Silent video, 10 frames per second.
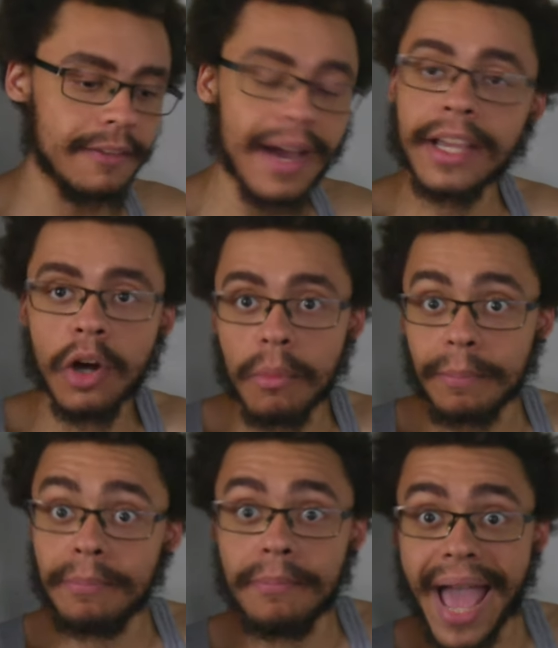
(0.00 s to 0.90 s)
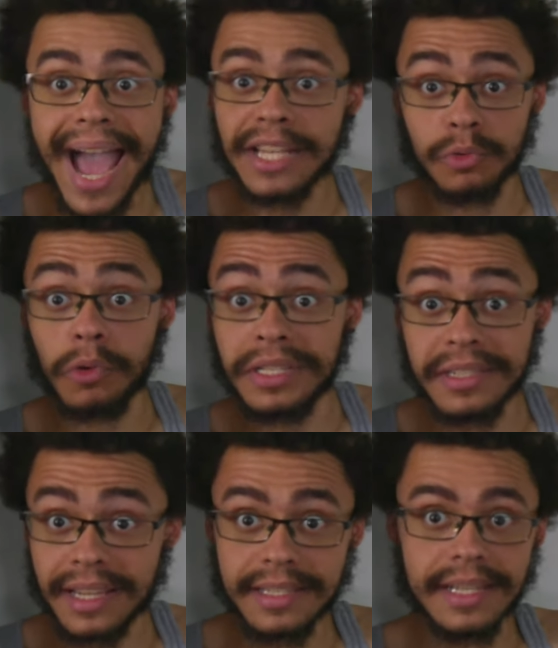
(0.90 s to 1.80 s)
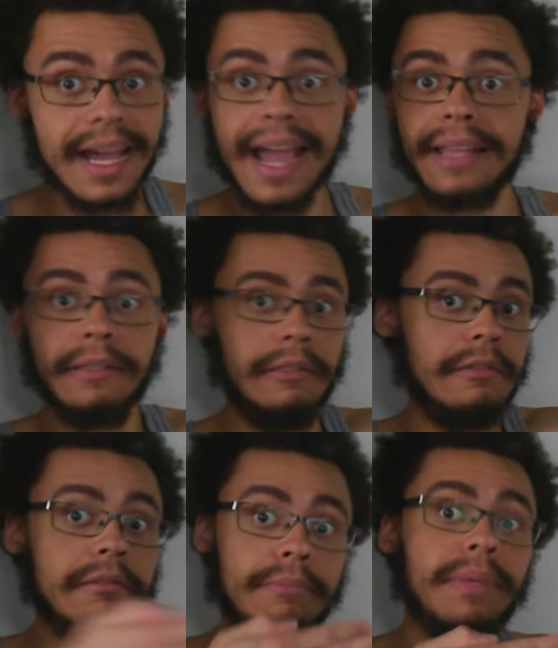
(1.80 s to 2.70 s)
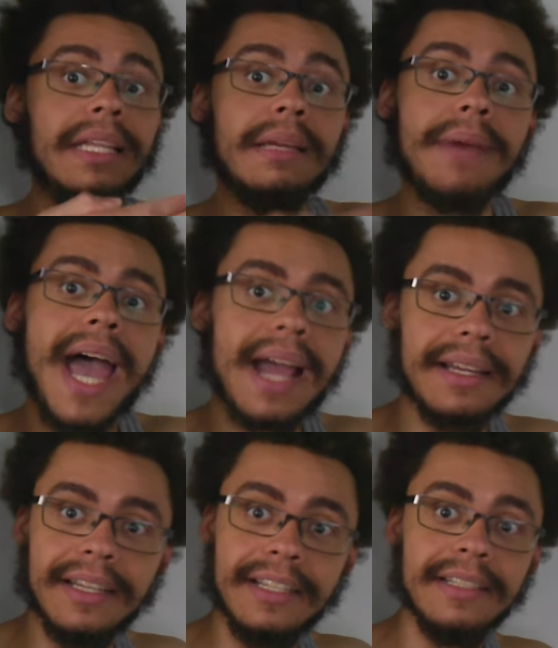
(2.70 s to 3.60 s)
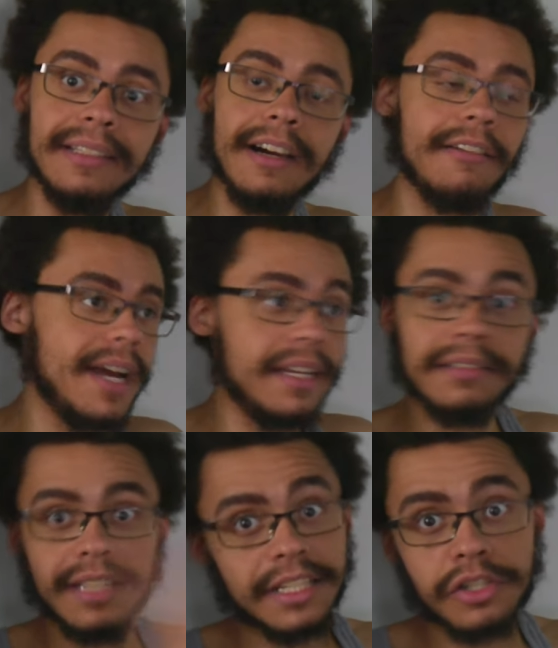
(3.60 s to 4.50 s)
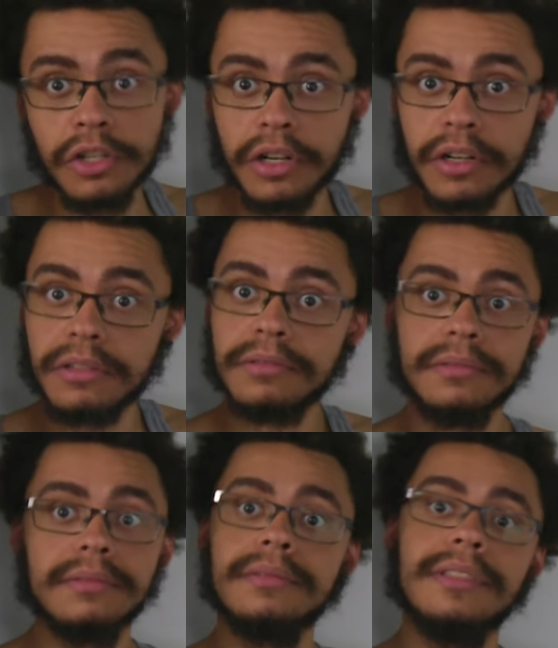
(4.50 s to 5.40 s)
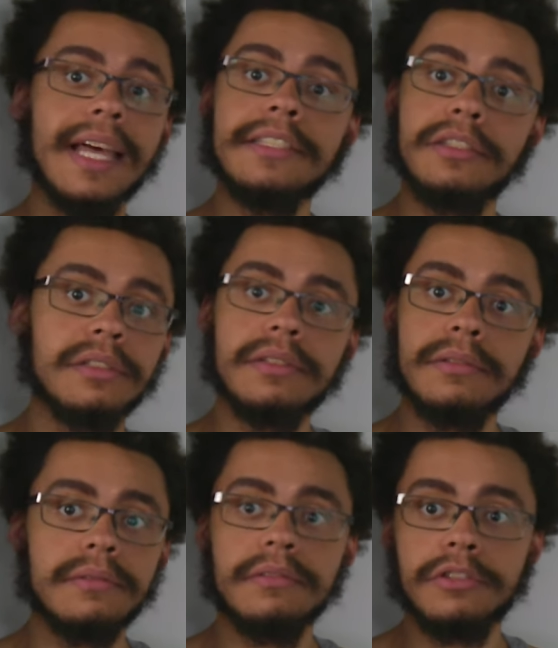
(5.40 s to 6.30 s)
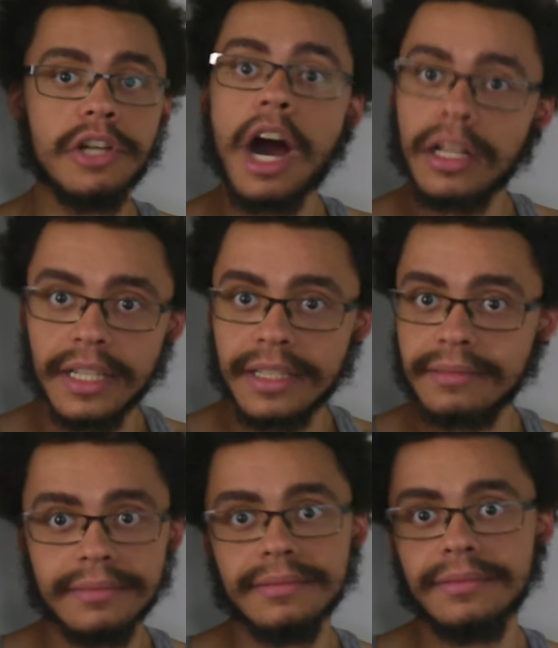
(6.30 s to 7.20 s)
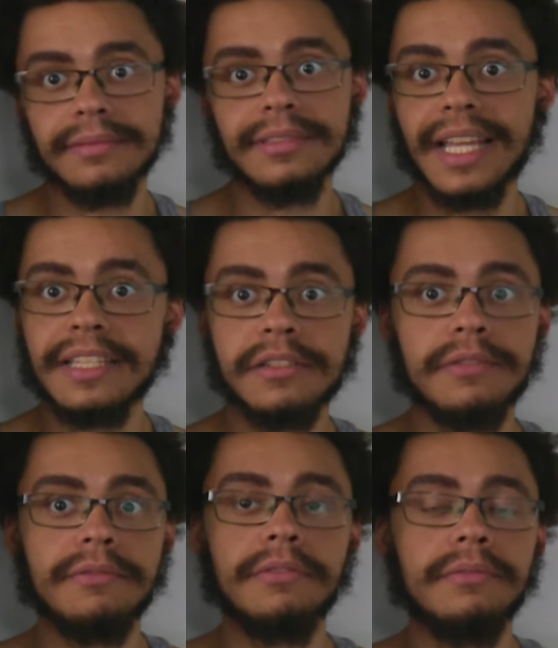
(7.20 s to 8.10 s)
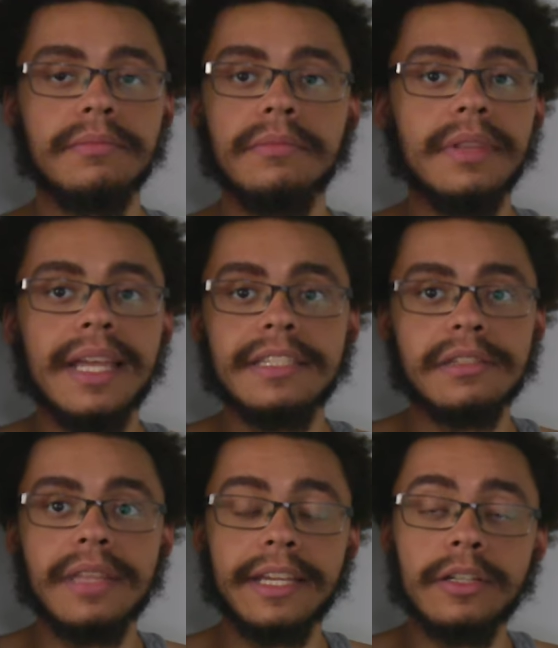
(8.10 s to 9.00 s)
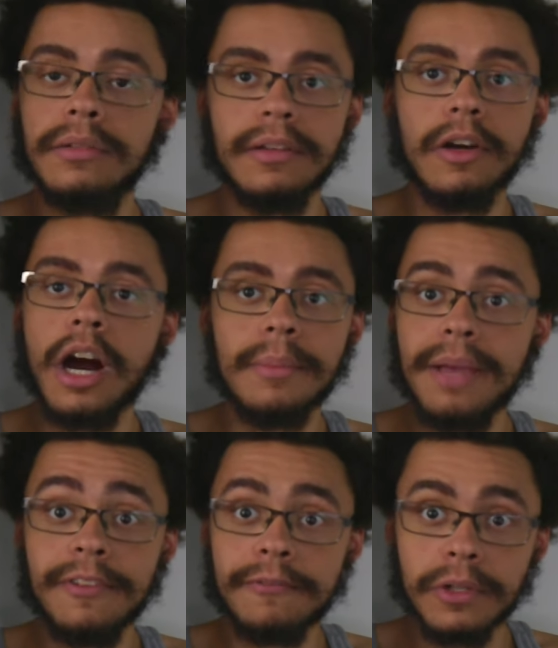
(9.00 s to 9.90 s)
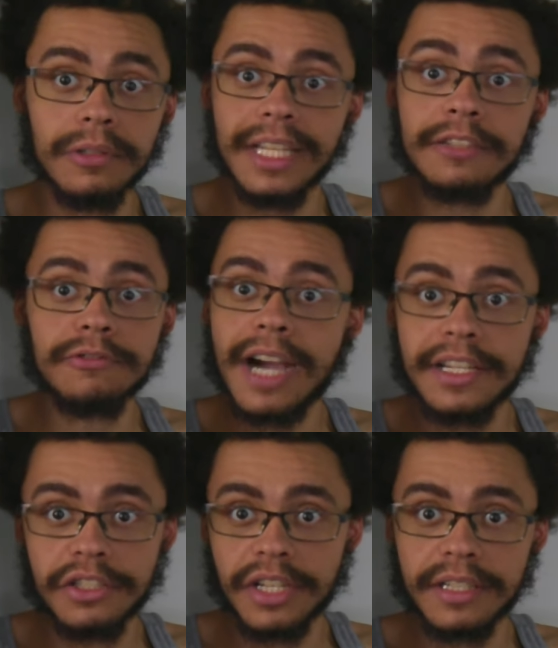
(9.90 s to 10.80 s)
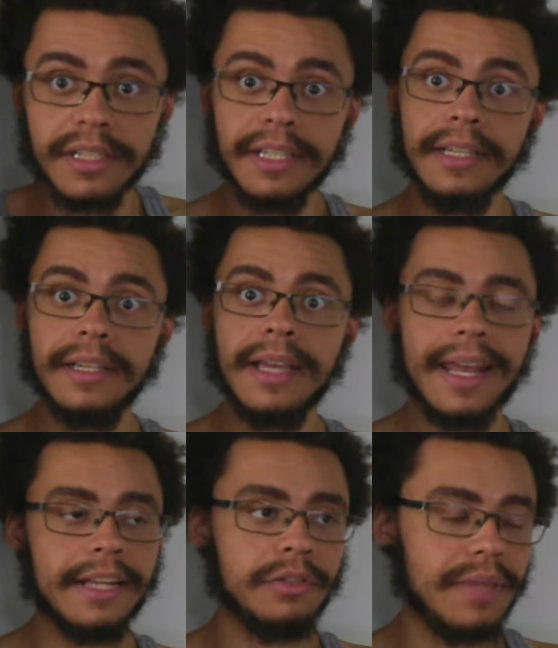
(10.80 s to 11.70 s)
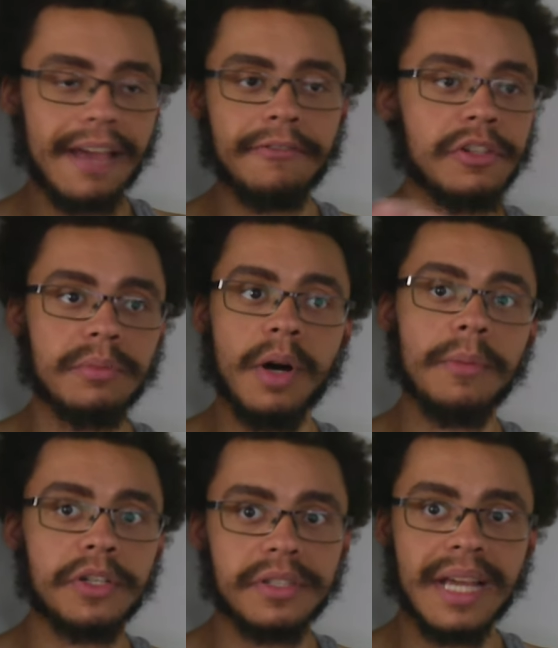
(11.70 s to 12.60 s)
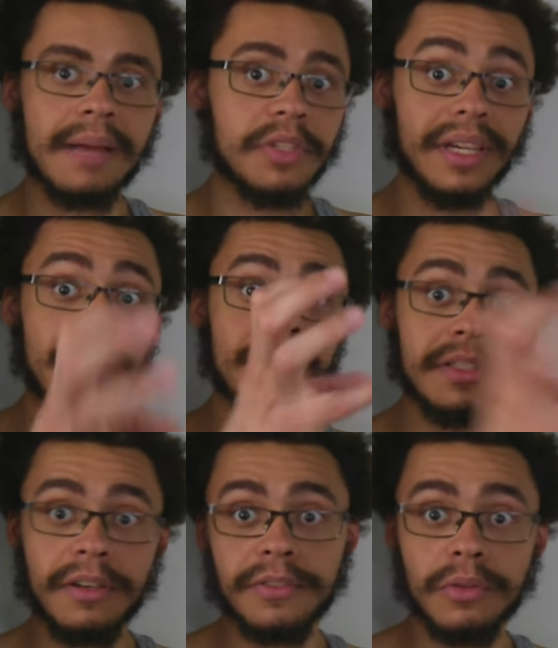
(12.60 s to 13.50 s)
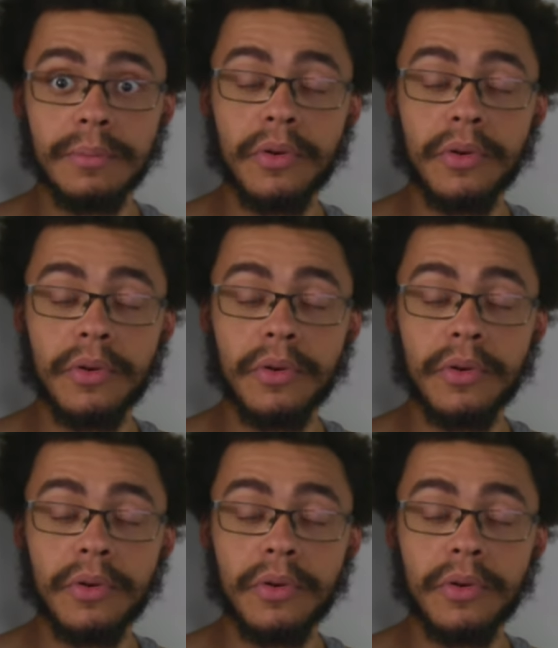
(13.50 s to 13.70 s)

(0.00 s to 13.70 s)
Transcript: If I go past 160, I peel it back. All right, less sugar, less chocolate, less like carb-heavy food, less fried shit. And I do that for a small margin of time until I get myself to a